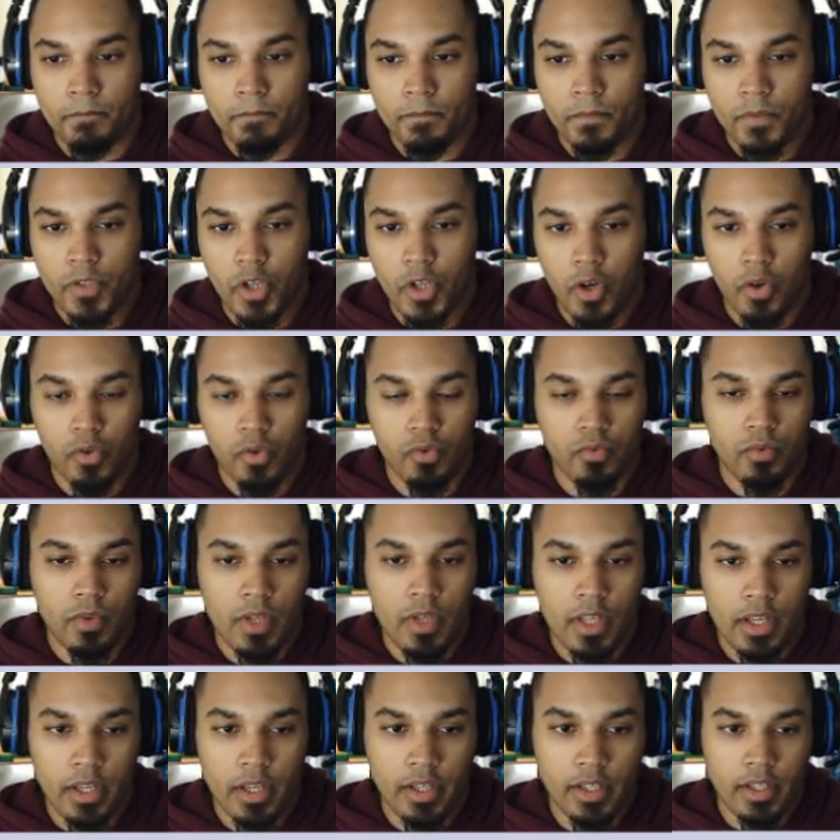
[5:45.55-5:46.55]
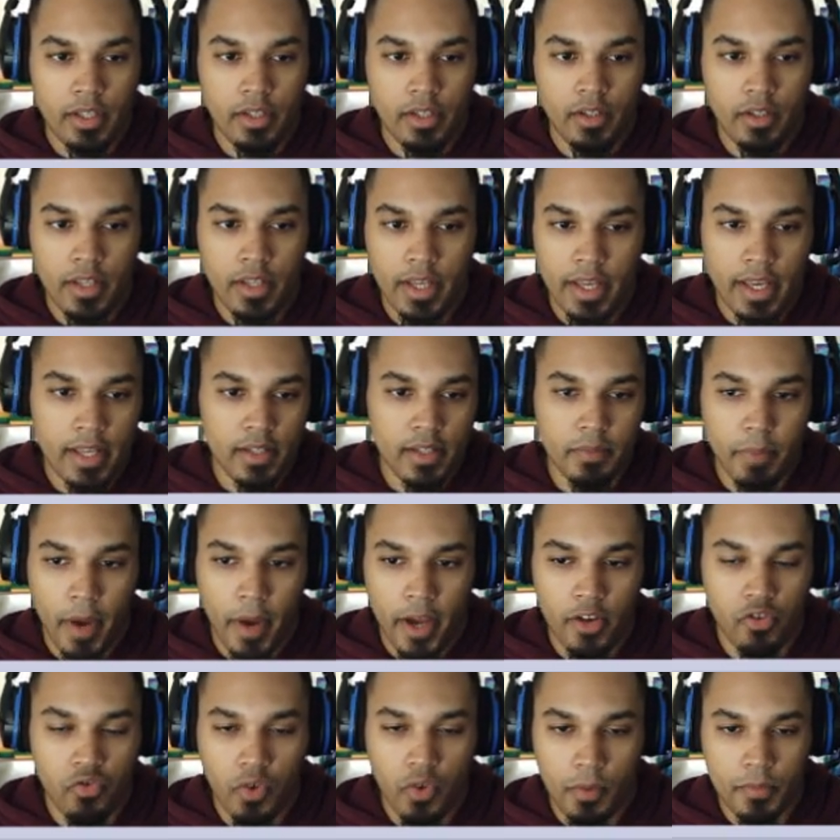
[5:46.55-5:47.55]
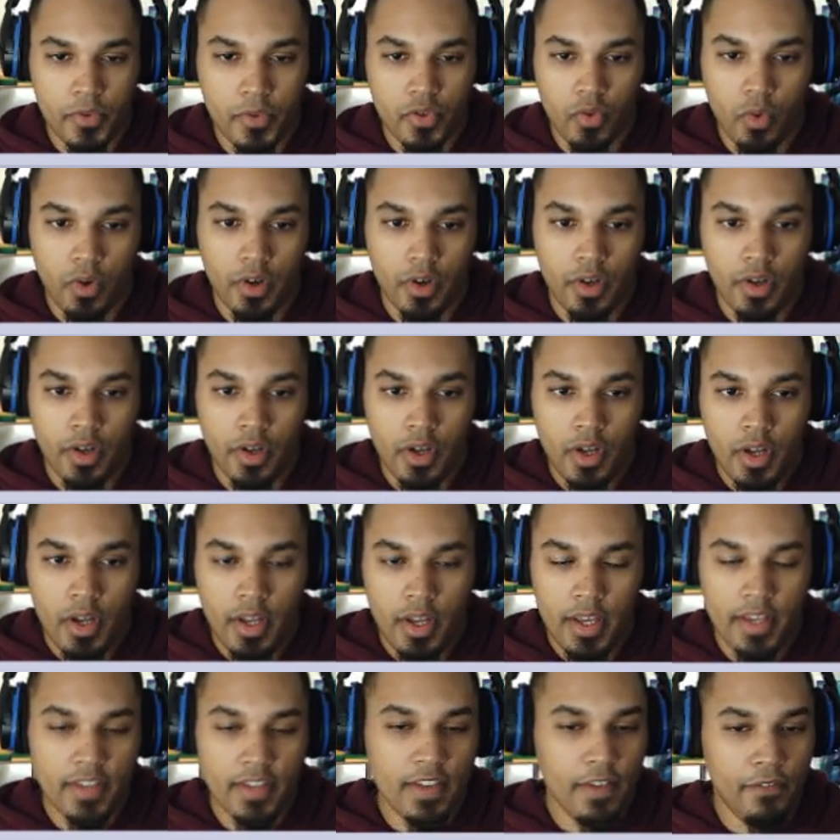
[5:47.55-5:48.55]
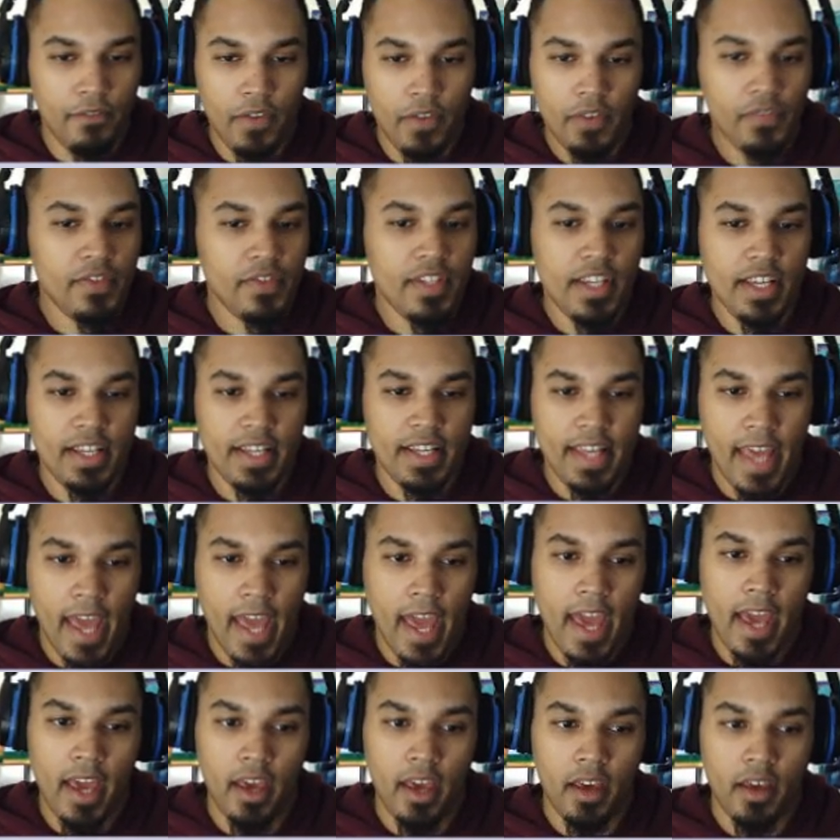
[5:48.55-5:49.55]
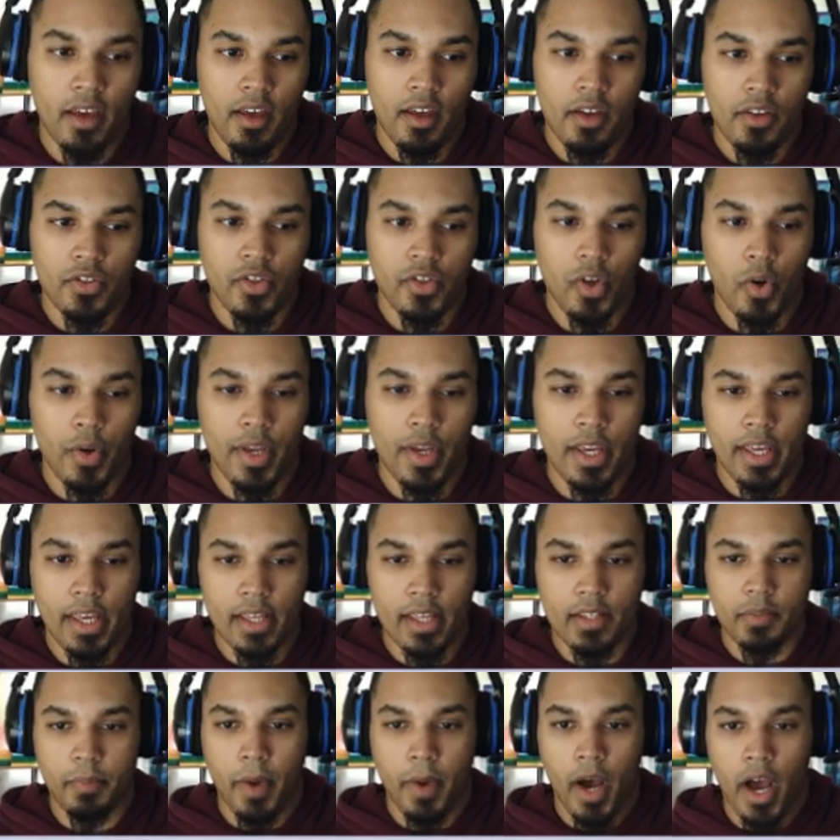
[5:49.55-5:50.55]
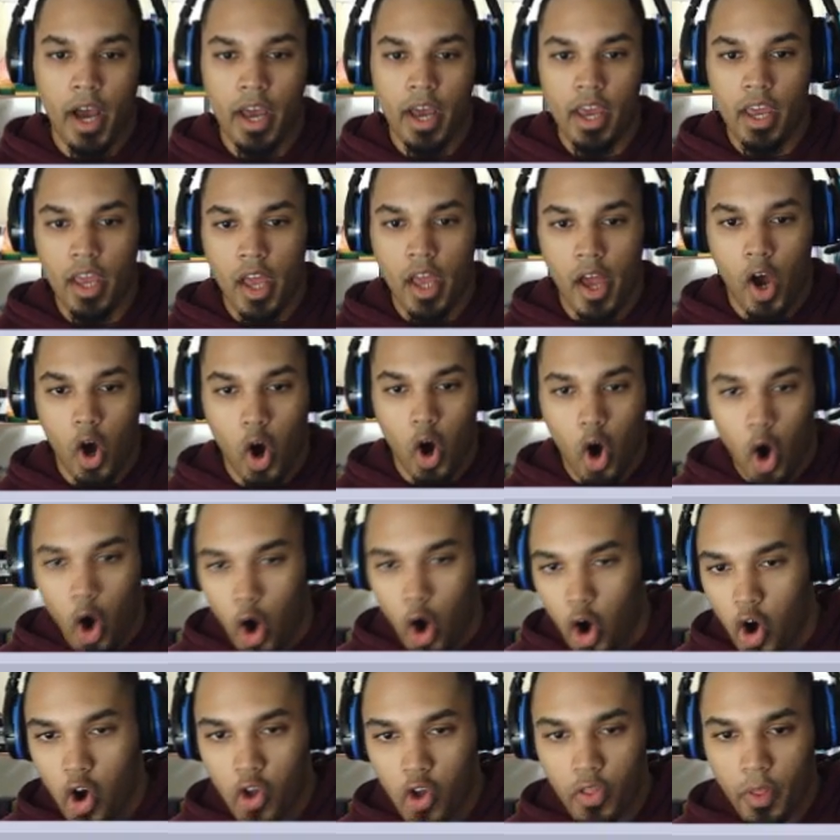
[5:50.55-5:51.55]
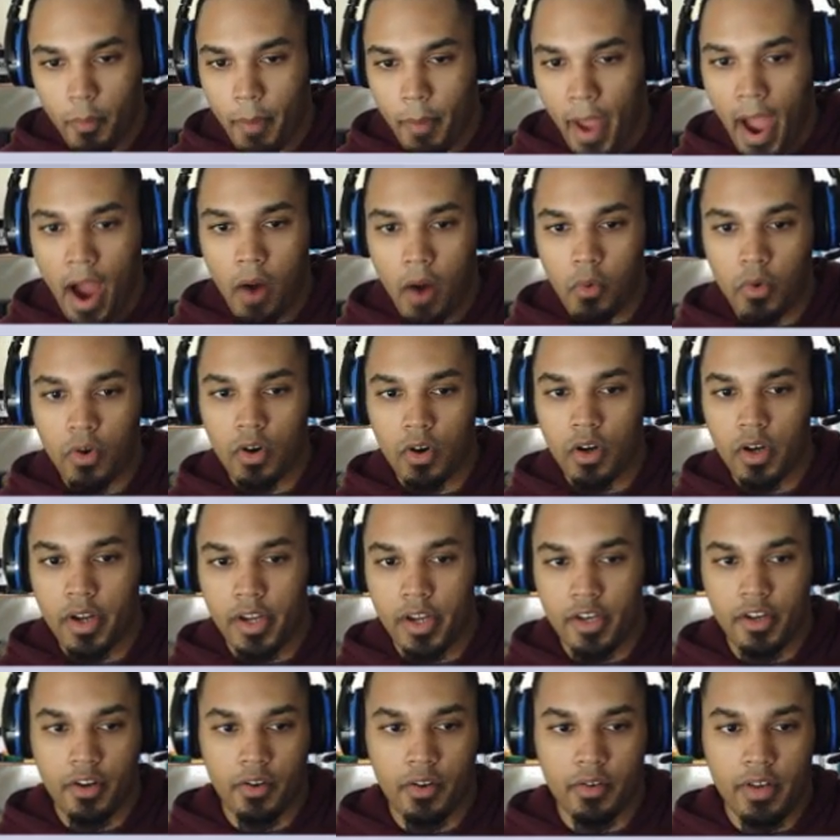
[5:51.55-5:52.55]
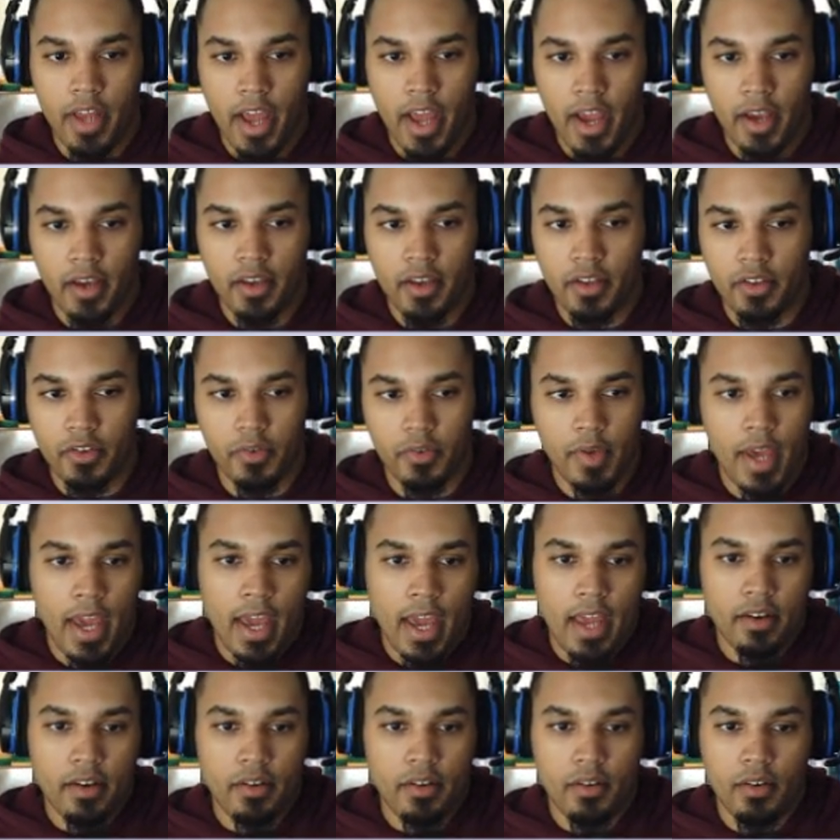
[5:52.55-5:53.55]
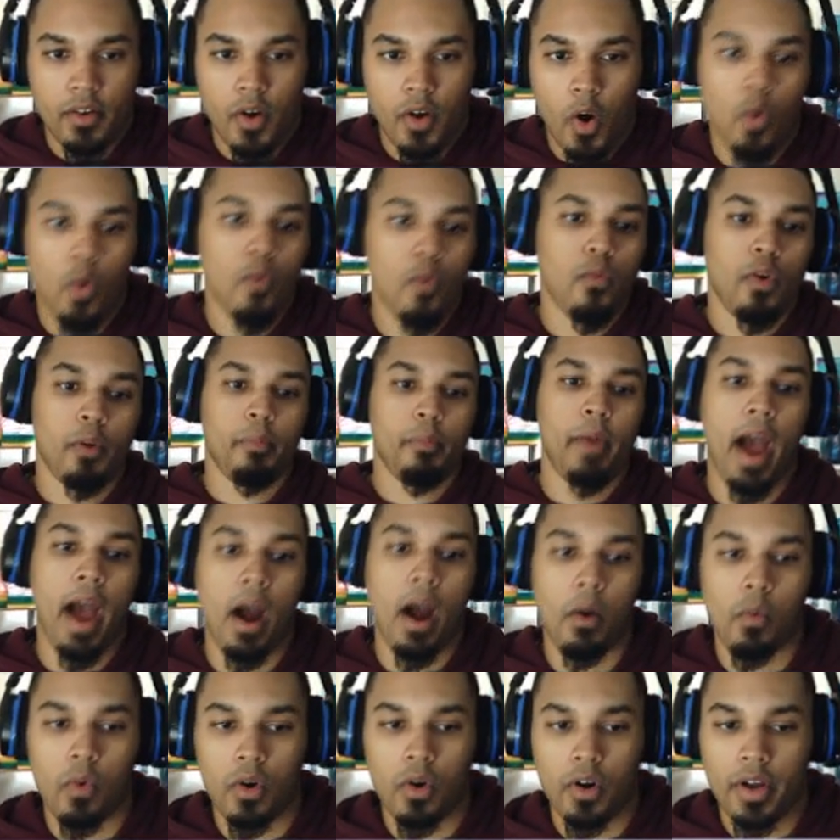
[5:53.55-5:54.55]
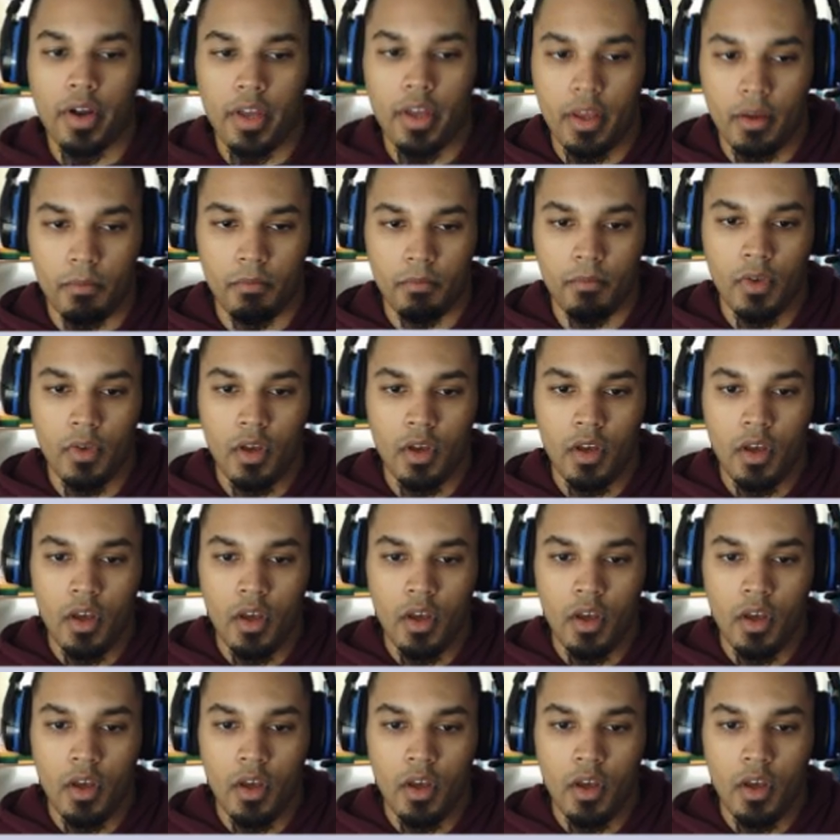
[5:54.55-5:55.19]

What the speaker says: So, he gets by Trump Sword. He's a 15k, so he gets by all the power in your deck. You can't overpower him.